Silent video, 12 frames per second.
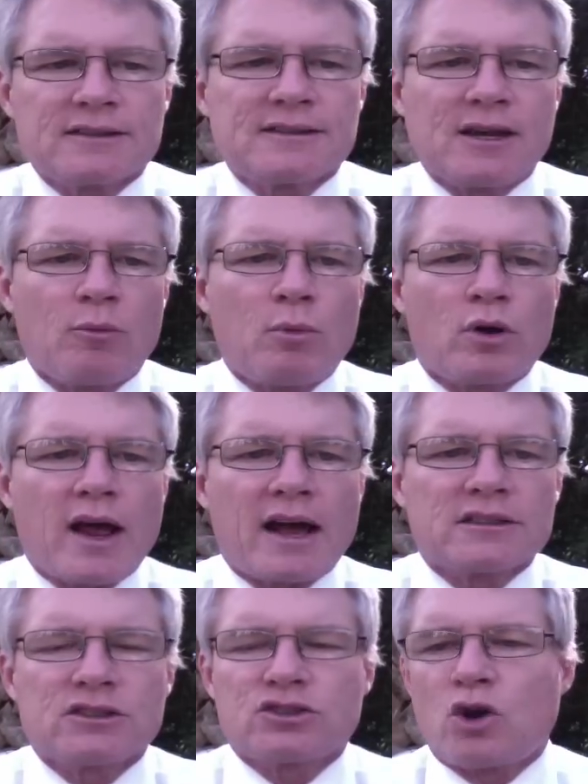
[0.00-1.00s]
sailboat
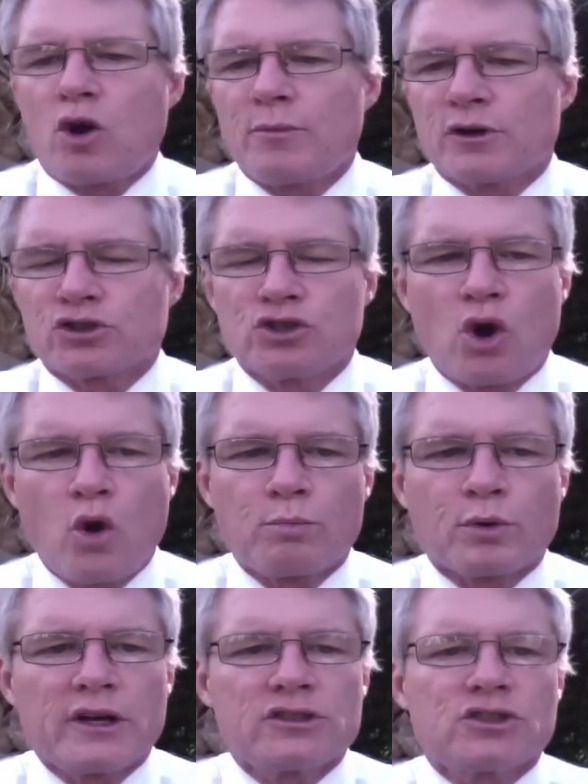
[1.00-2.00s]
access home. There's no
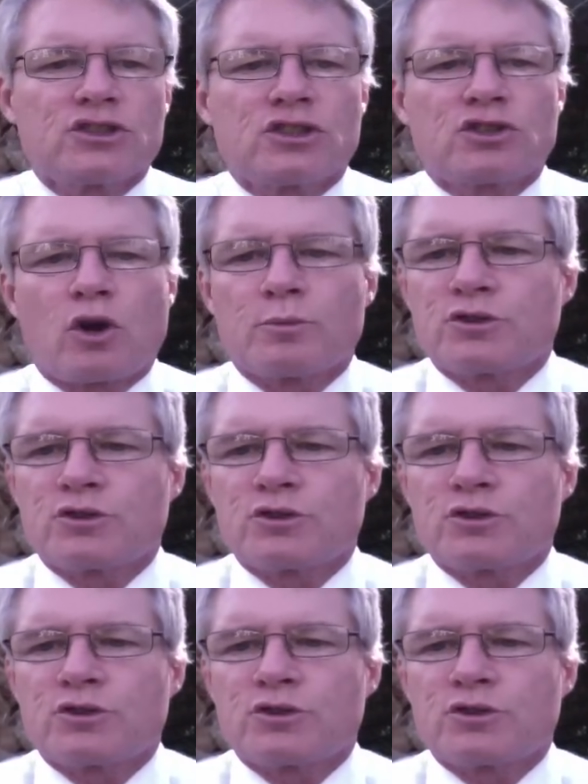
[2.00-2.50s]
bridges. This home